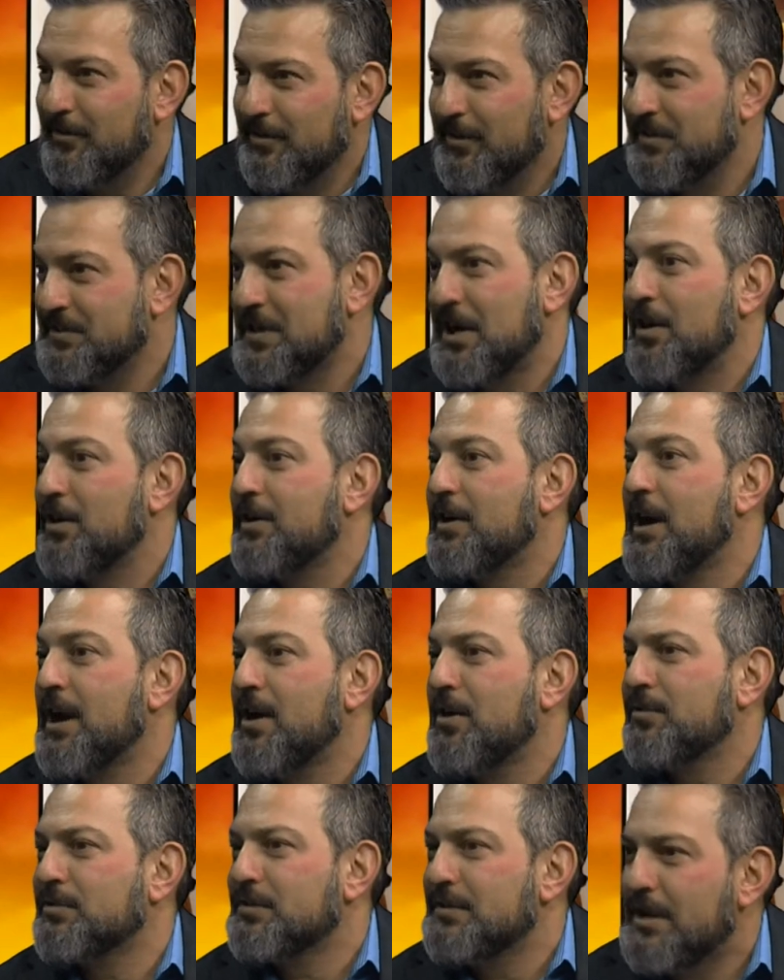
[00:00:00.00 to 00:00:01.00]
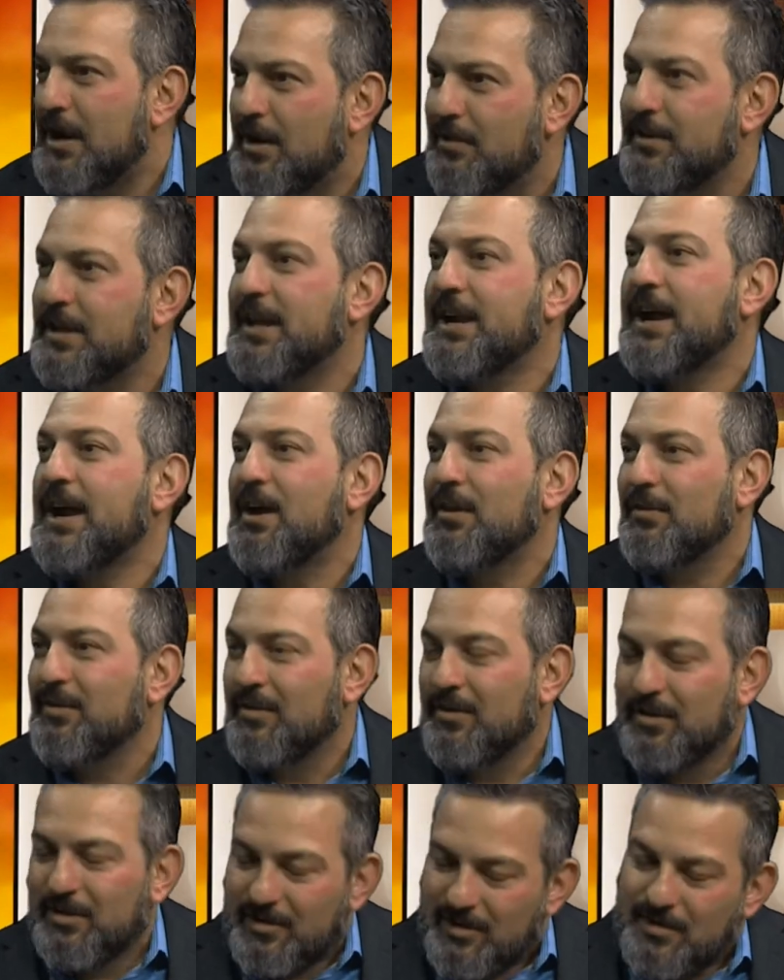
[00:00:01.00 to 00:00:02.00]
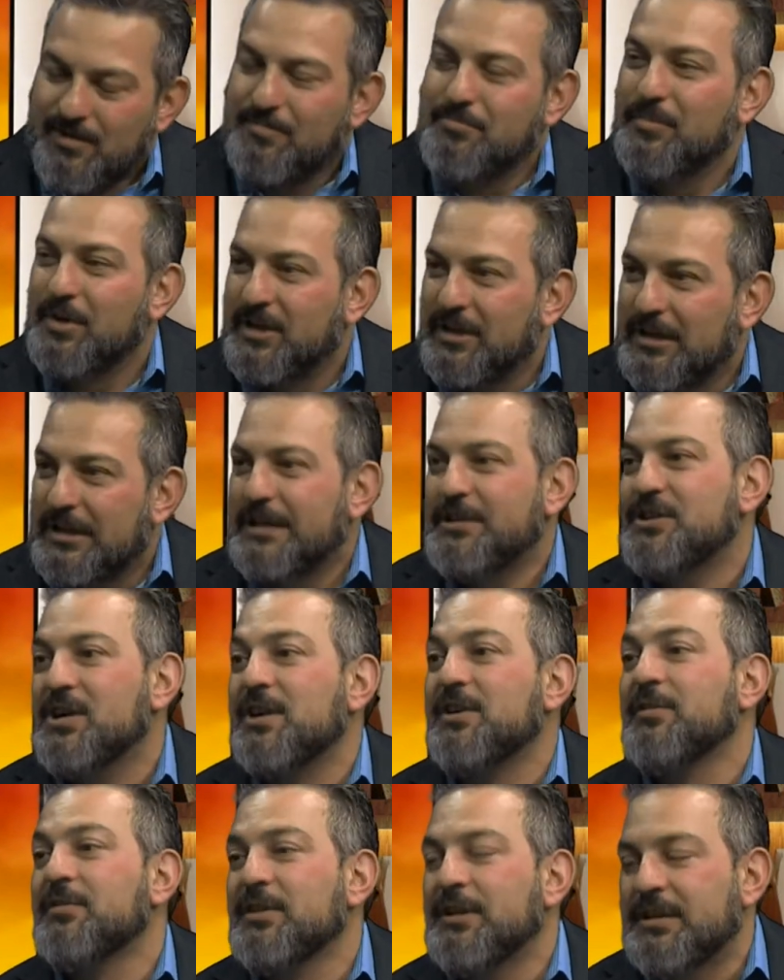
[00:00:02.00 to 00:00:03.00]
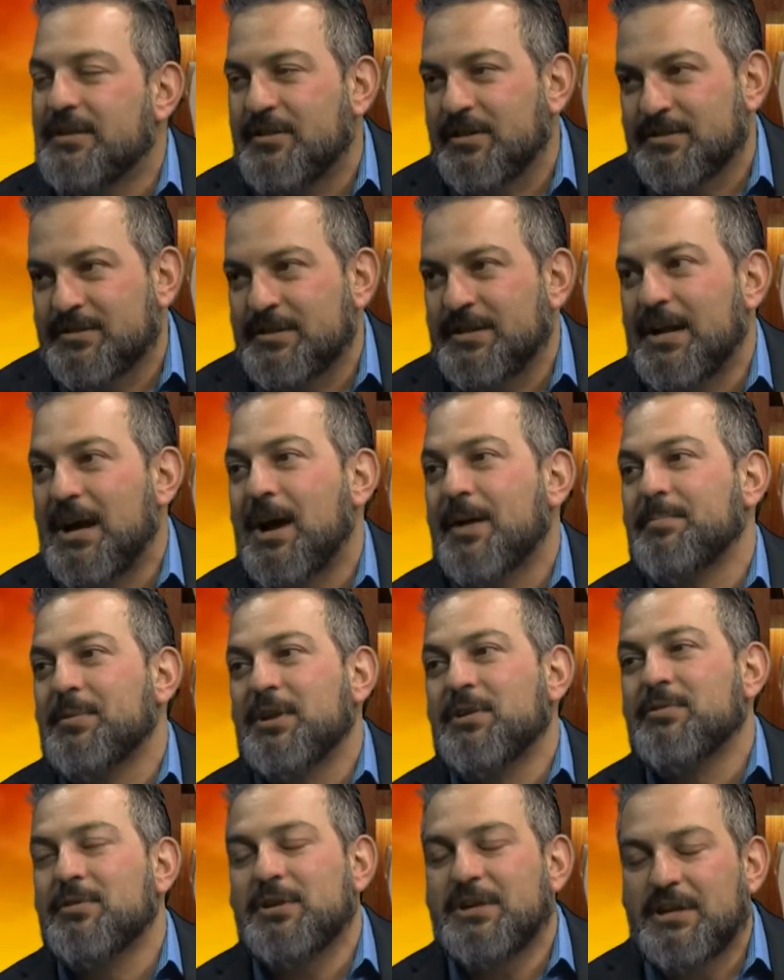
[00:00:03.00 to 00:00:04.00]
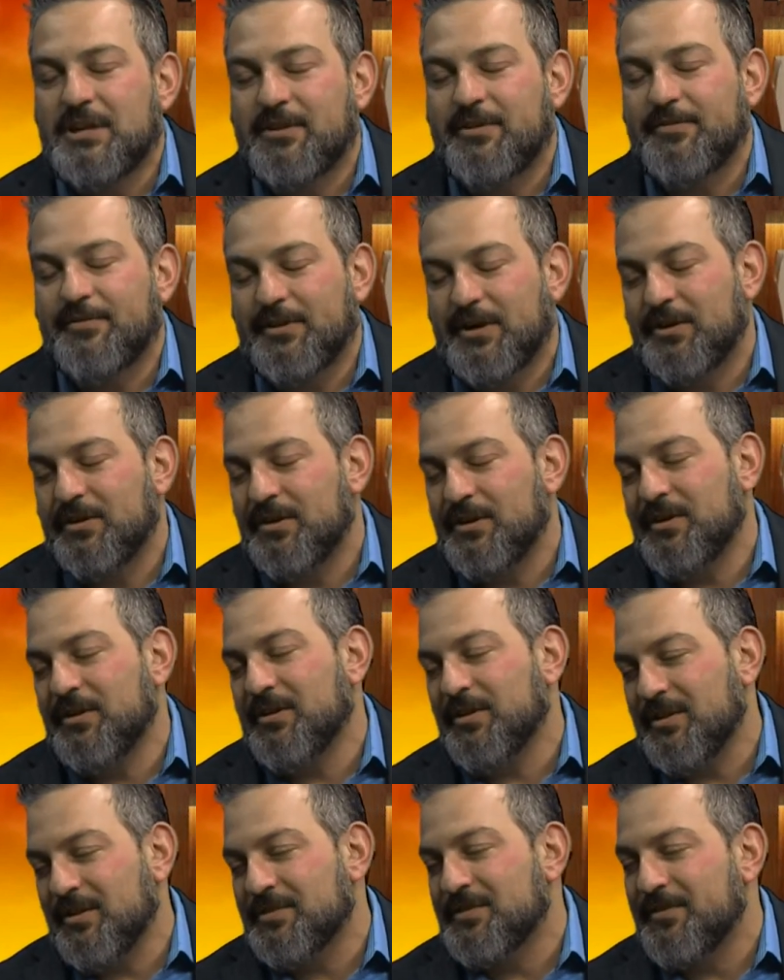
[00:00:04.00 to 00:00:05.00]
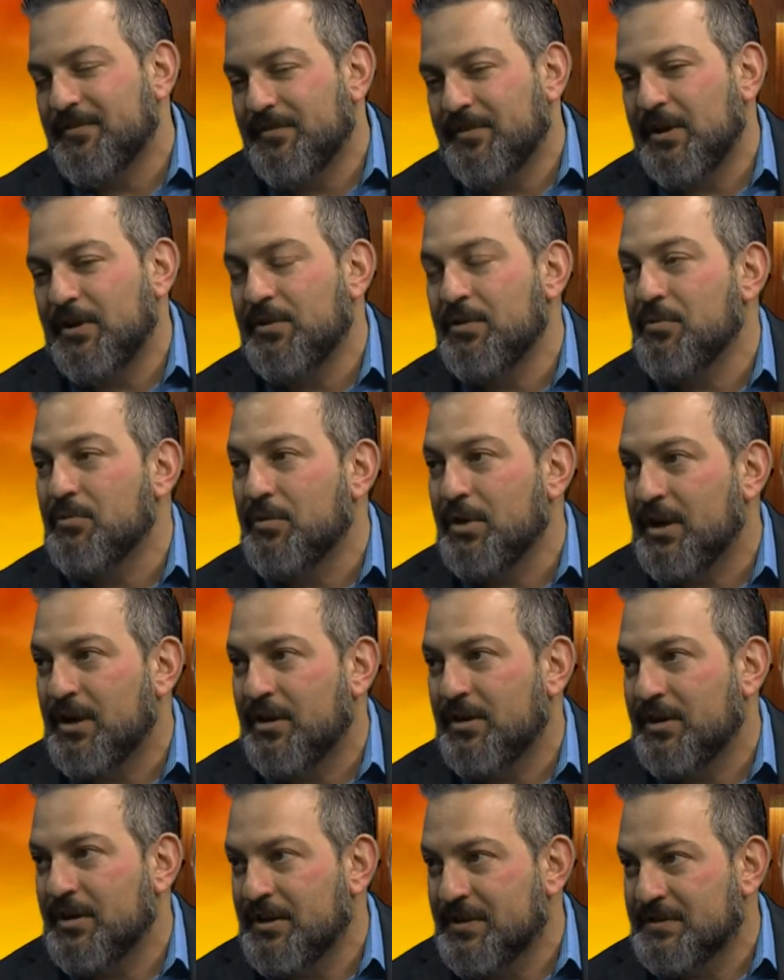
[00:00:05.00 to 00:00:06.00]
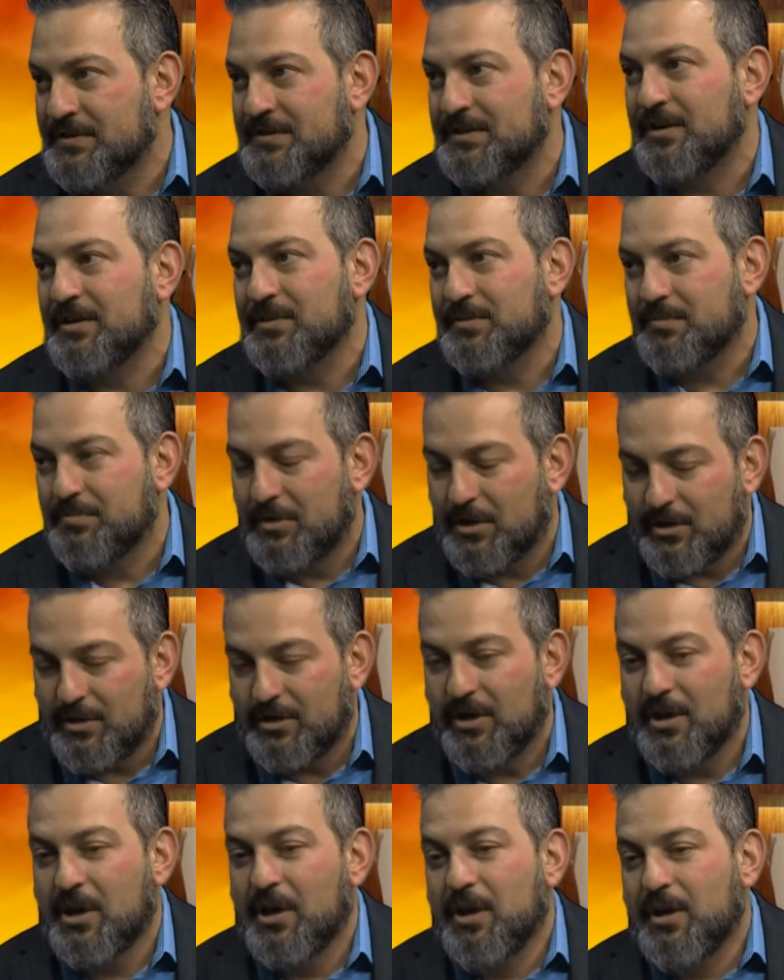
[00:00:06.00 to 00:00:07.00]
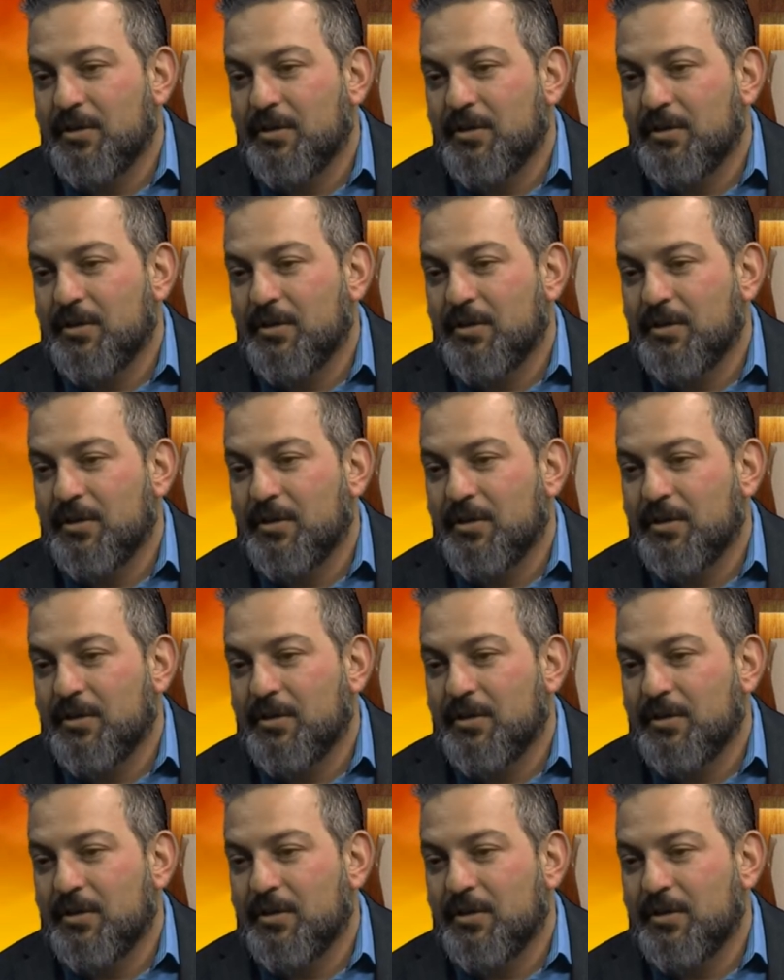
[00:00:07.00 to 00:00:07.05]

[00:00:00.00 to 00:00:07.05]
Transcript: "It's yeah. our house now, get out." but generally, it doesn't yeah. happen. You need a very it's a very rare instance, but yeah.